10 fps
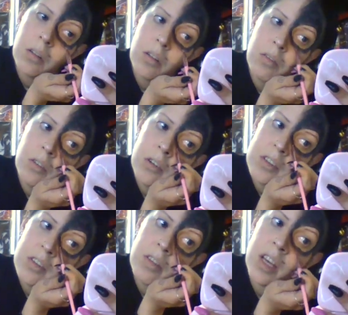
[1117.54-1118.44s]

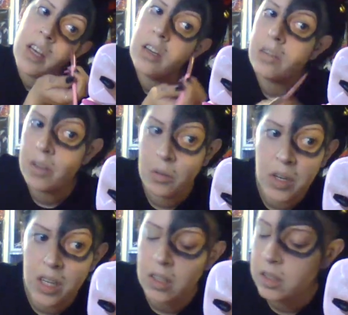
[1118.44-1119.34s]
force of hand, if you
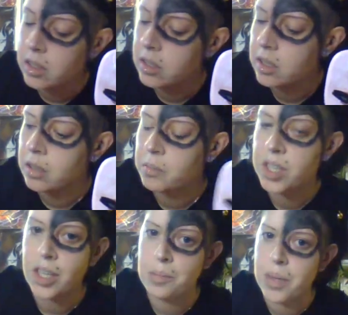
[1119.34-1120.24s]
will, but
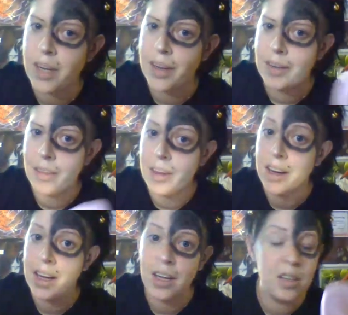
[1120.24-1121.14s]
not by the
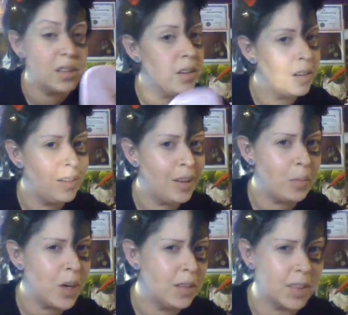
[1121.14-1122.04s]
hand. They're
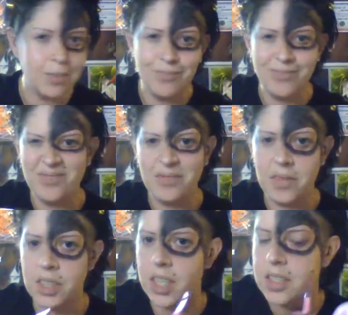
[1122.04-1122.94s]
Marvel,
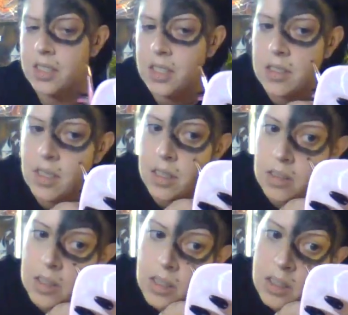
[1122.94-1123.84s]
not DC.
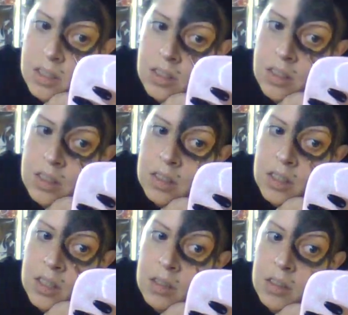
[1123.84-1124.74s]

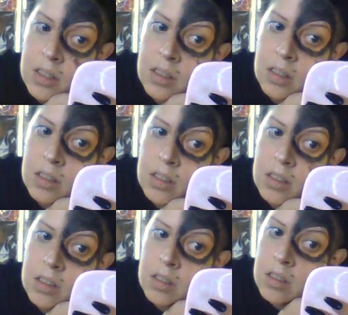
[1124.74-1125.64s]
Anyway,
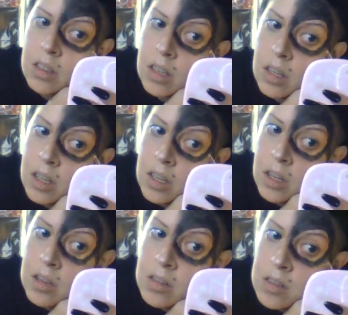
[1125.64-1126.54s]

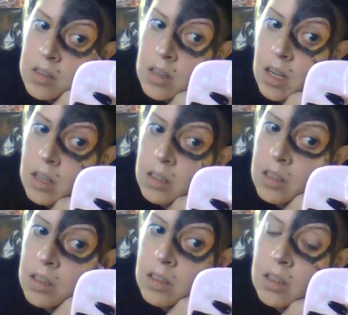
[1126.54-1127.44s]
so
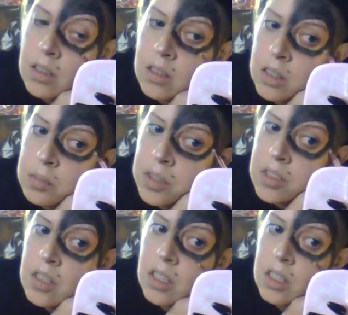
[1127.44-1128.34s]
she puts
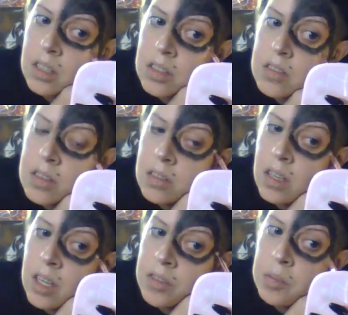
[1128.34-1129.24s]
on the suit
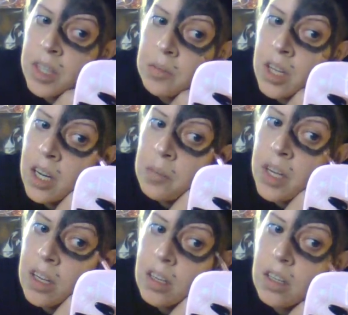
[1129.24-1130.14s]
after being
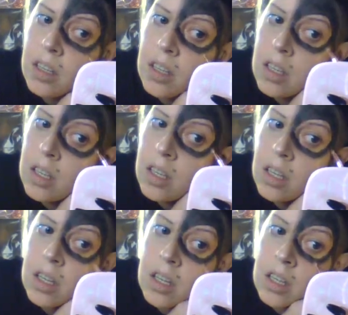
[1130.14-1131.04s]
blackmailed,
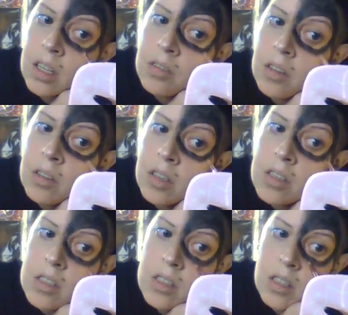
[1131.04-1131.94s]
and of
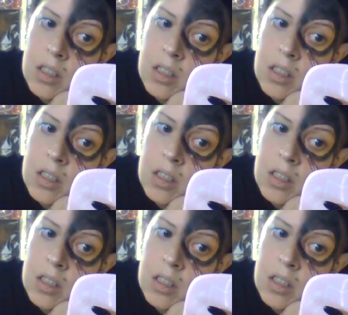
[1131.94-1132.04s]
course,